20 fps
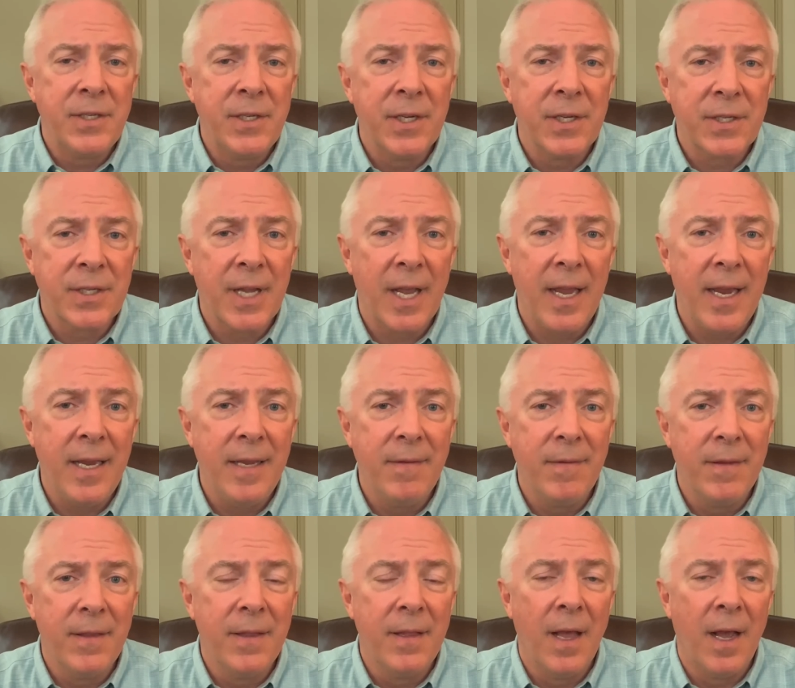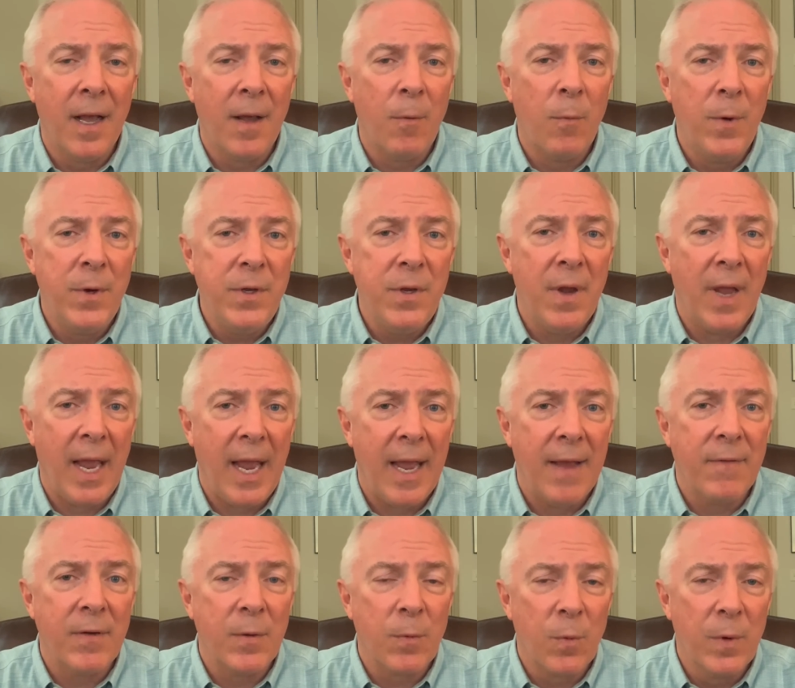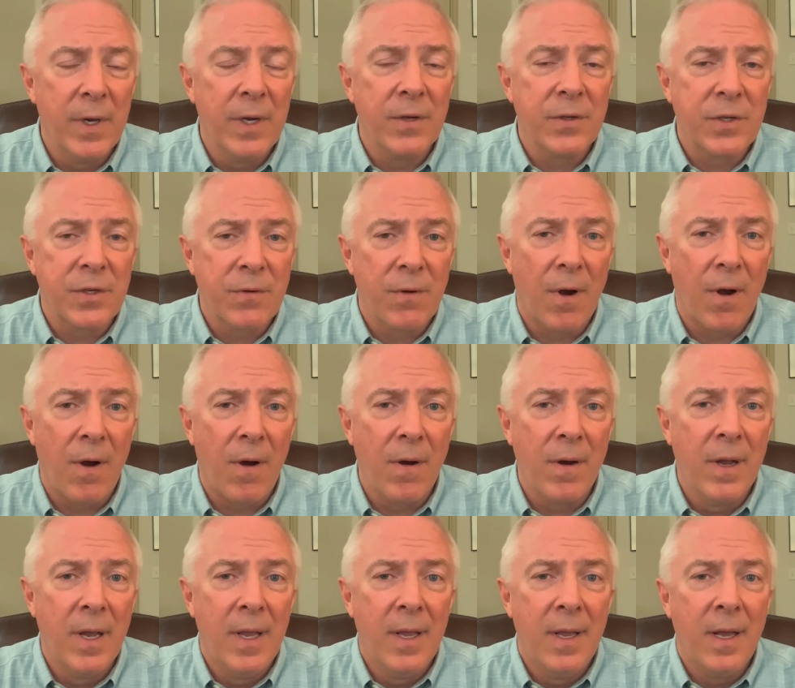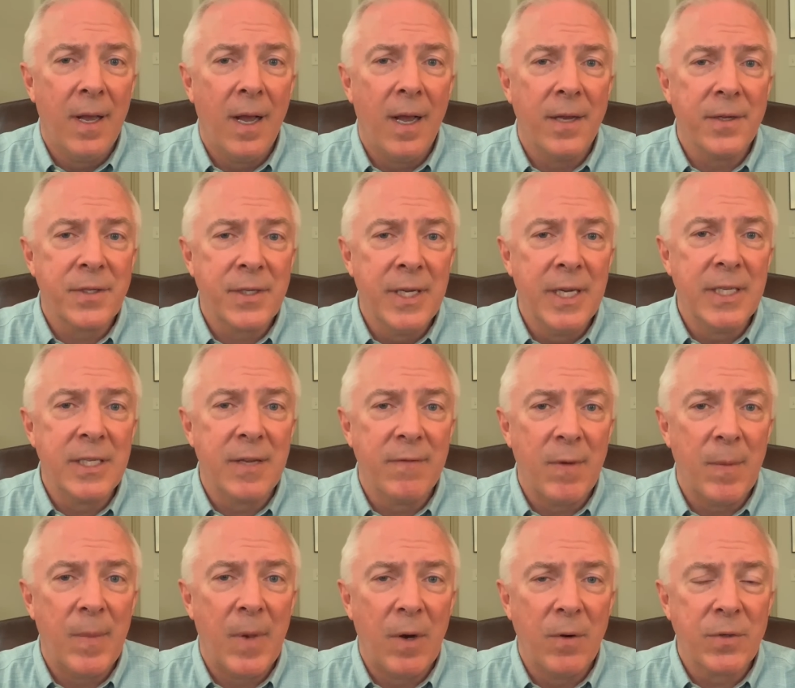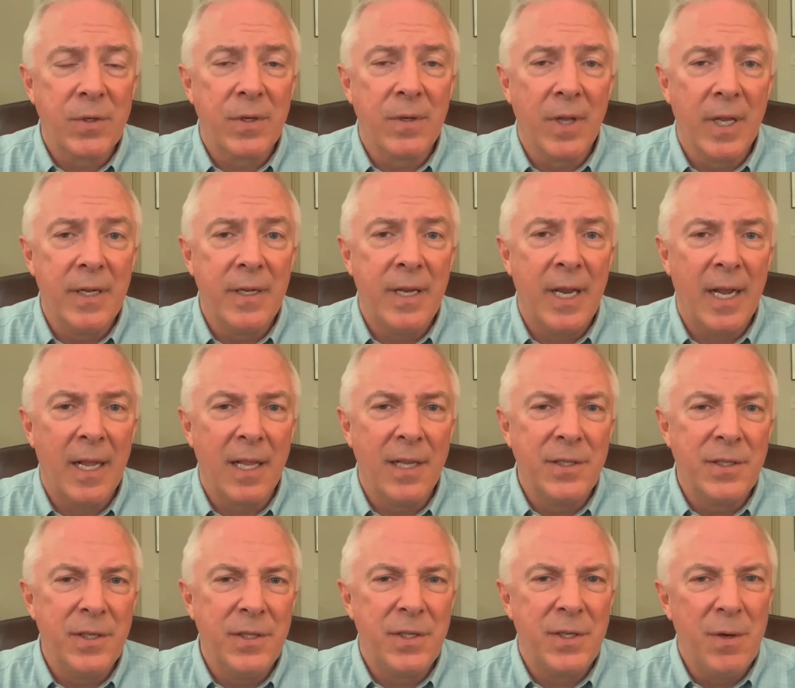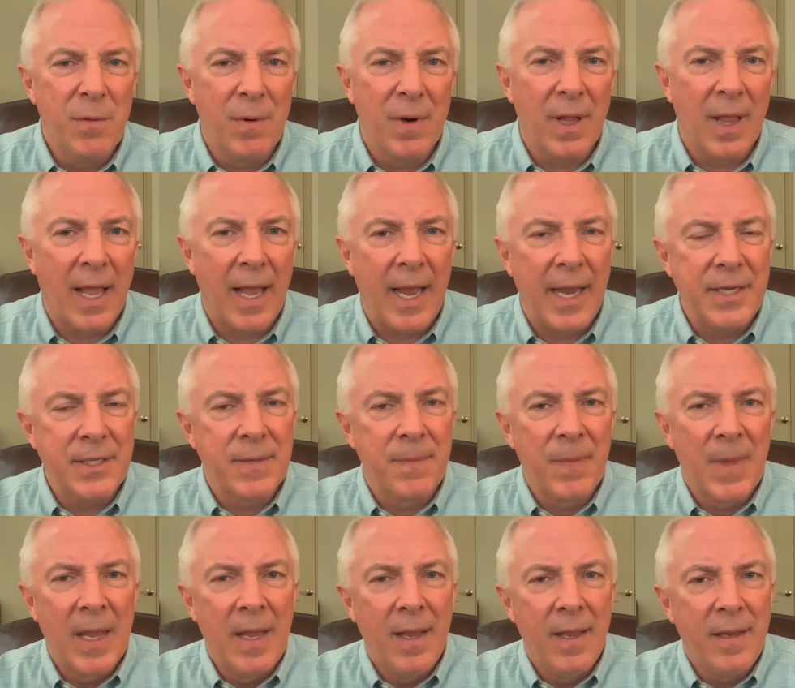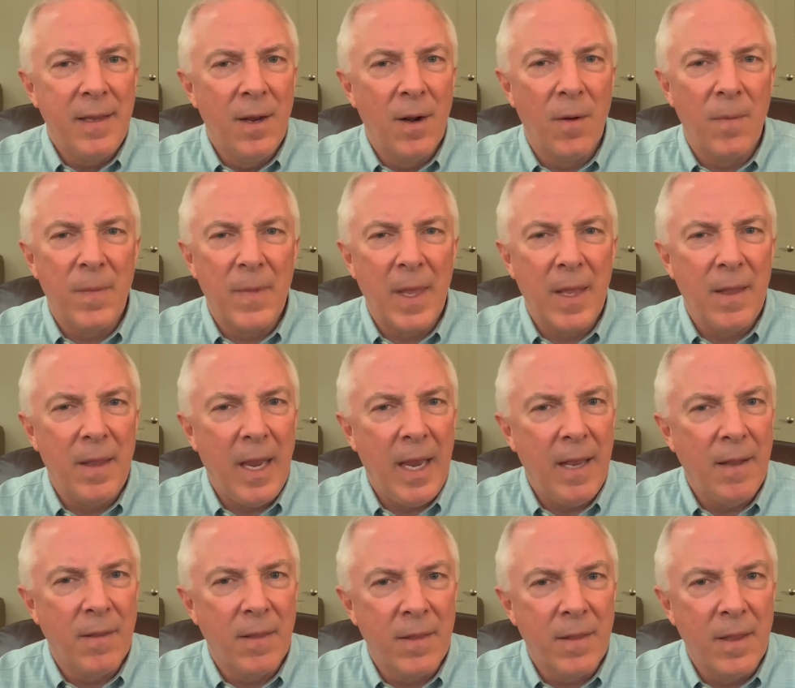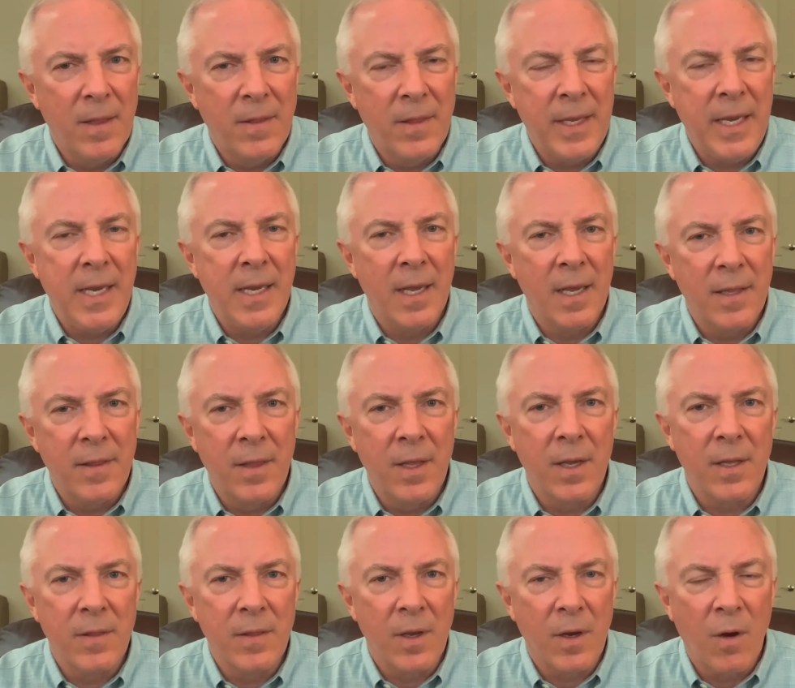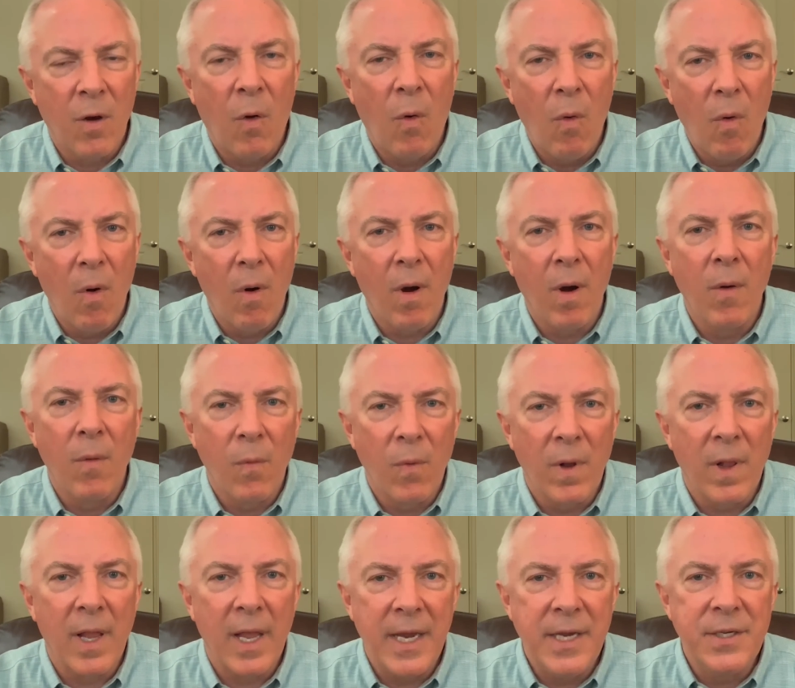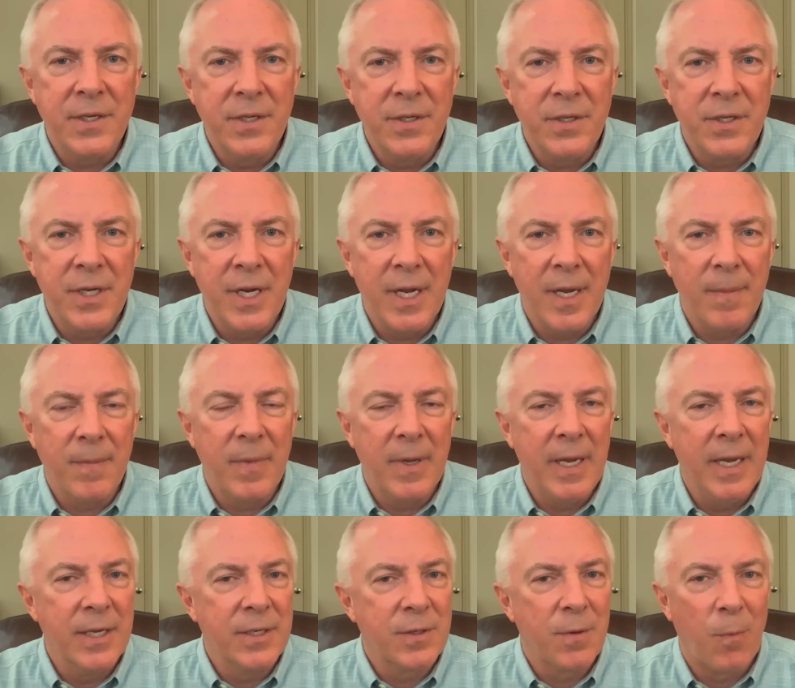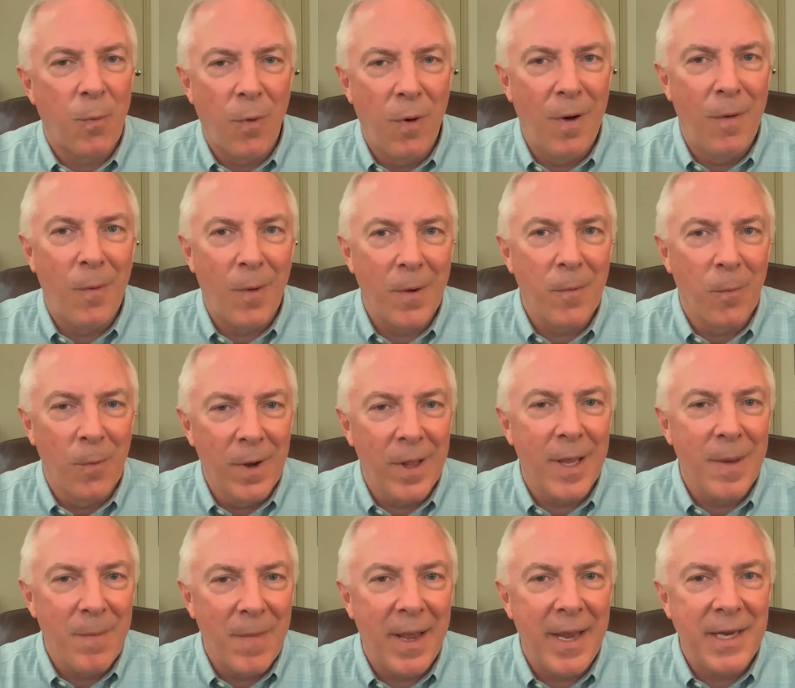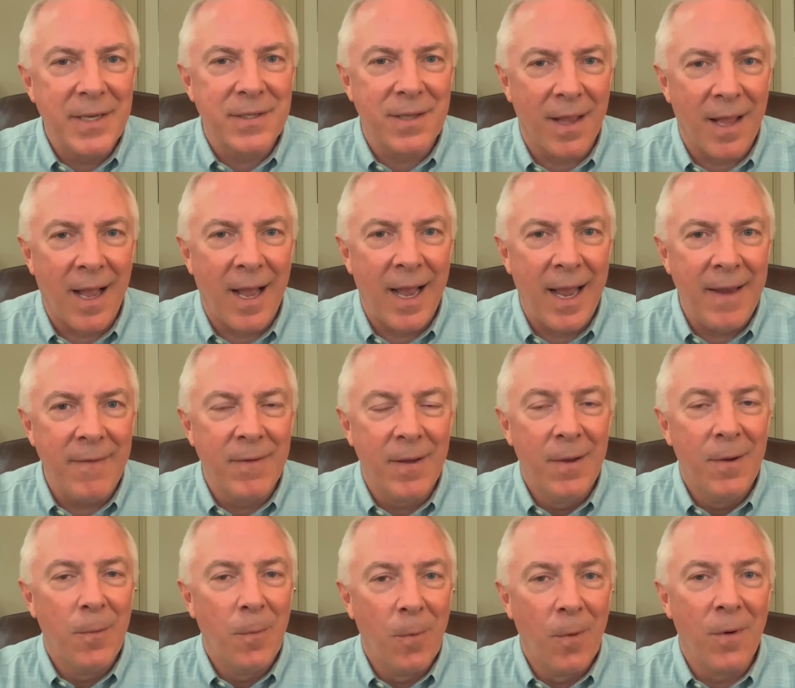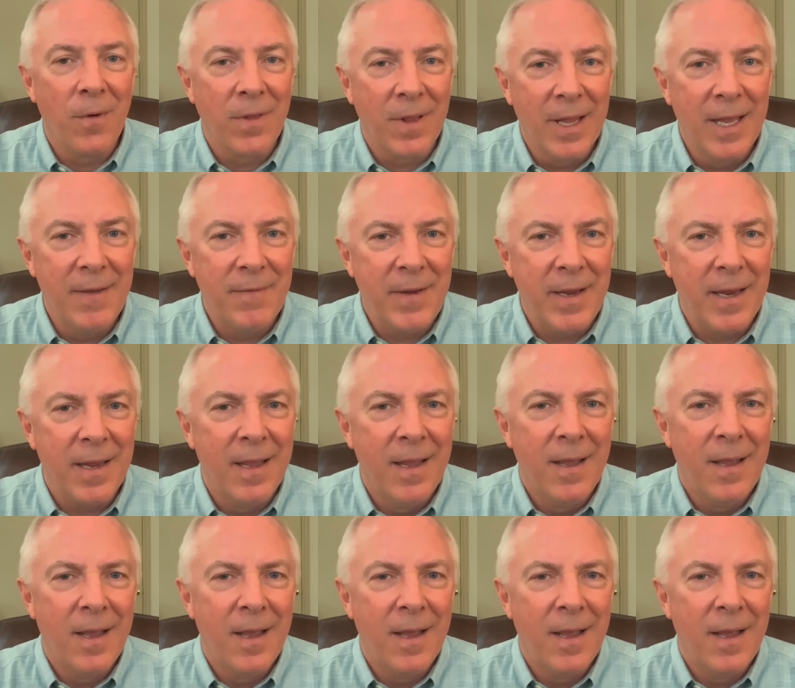just say, when you have a real strong sense of emotional intelligence, you realize, you know, the core relationship is what really makes life worth living.